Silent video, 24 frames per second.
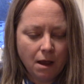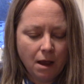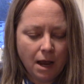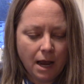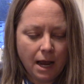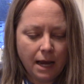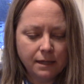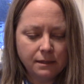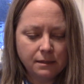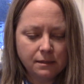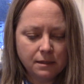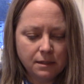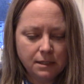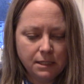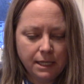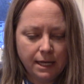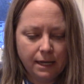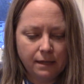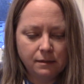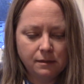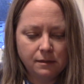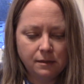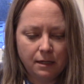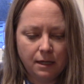I said
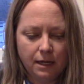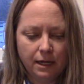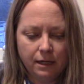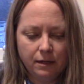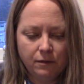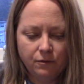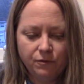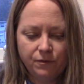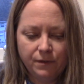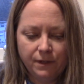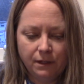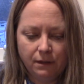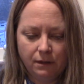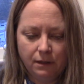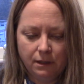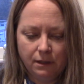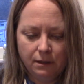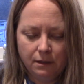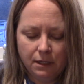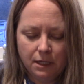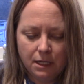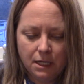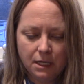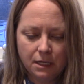yes, that I could feel
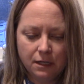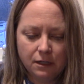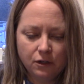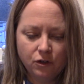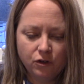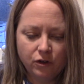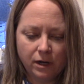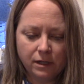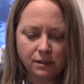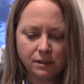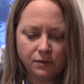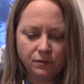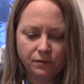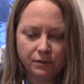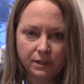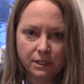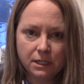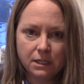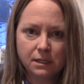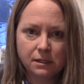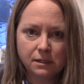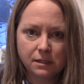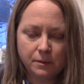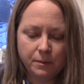it. He aggressively
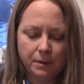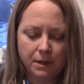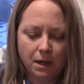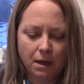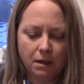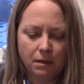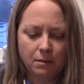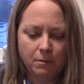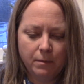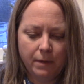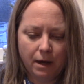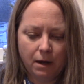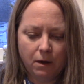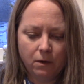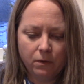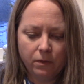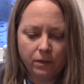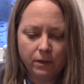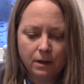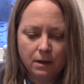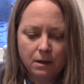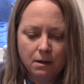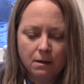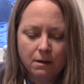kissed me on the mouth,
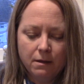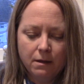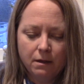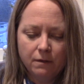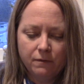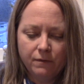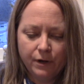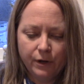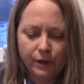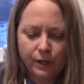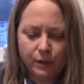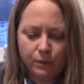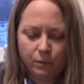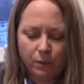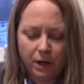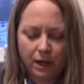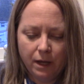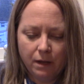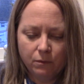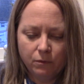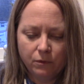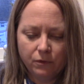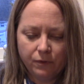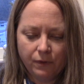very
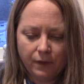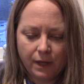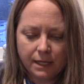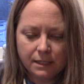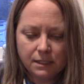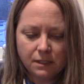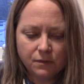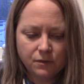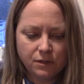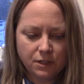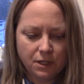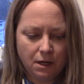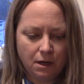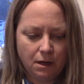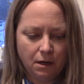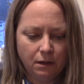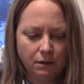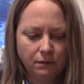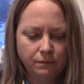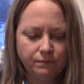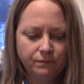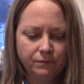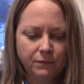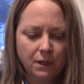wet with lots of
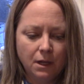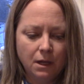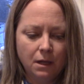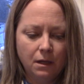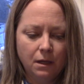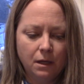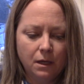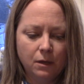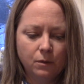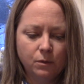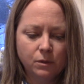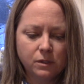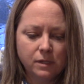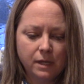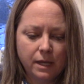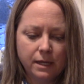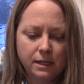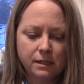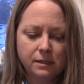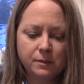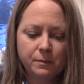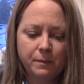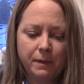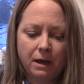tongue. It was like
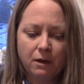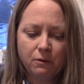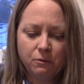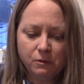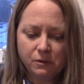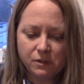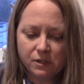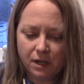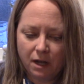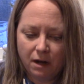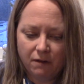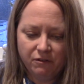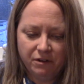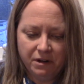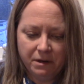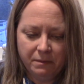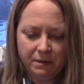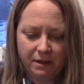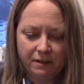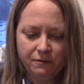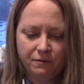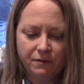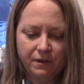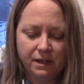his mouth was covering
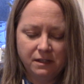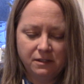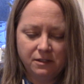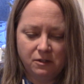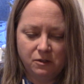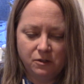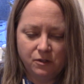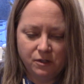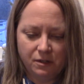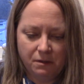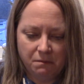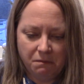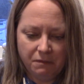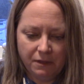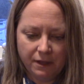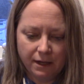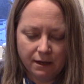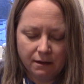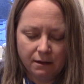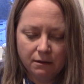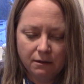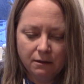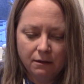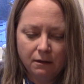my face or
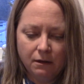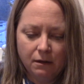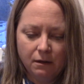something.